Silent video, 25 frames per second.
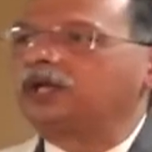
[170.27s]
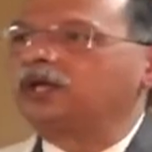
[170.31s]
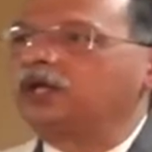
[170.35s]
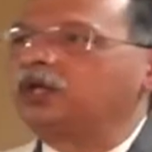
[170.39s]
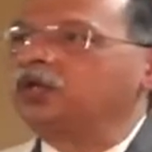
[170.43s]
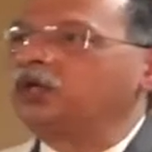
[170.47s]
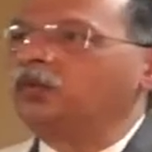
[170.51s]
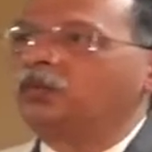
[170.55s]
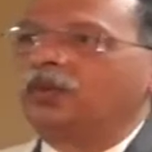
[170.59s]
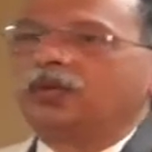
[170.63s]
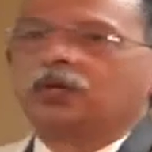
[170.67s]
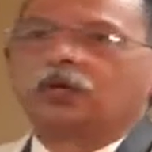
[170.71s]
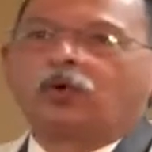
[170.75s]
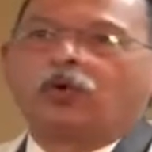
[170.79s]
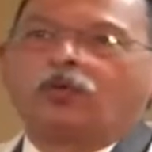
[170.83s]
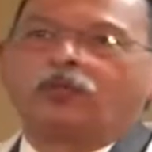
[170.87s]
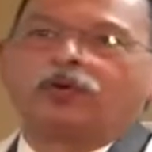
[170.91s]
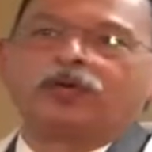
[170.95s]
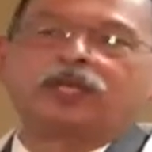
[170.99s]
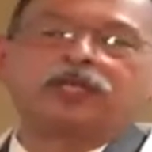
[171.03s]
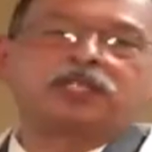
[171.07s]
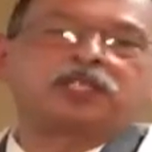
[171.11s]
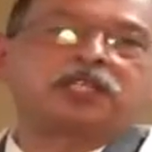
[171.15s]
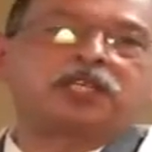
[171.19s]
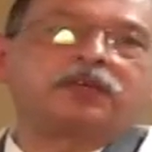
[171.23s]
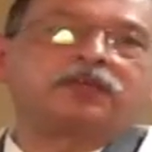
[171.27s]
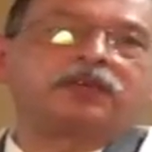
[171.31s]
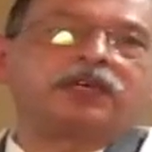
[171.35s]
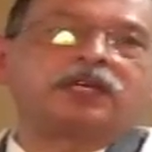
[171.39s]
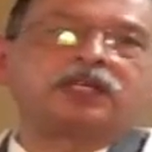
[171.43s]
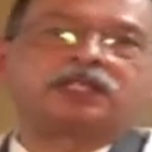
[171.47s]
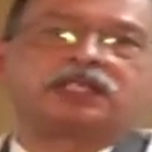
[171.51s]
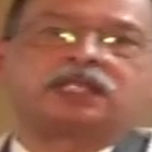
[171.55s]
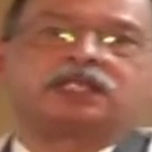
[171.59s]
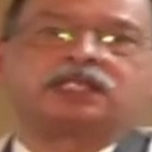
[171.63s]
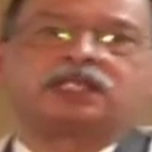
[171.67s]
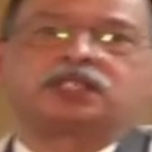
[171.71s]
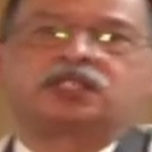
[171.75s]
You were
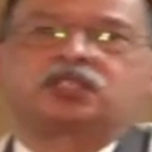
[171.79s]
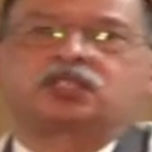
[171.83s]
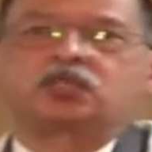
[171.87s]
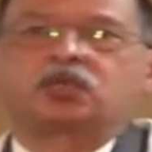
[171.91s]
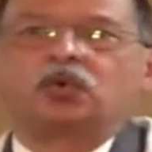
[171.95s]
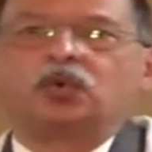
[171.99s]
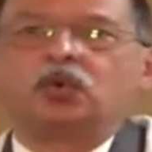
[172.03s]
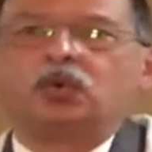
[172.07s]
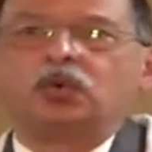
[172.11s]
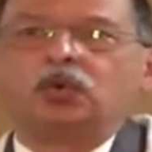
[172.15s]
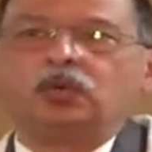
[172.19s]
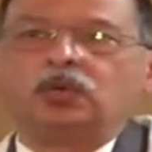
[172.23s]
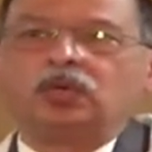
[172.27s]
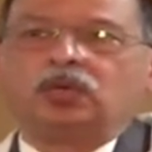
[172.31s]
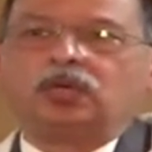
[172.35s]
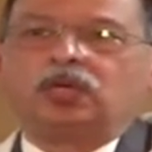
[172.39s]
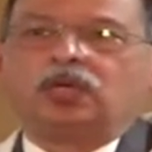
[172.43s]
overachievers in school,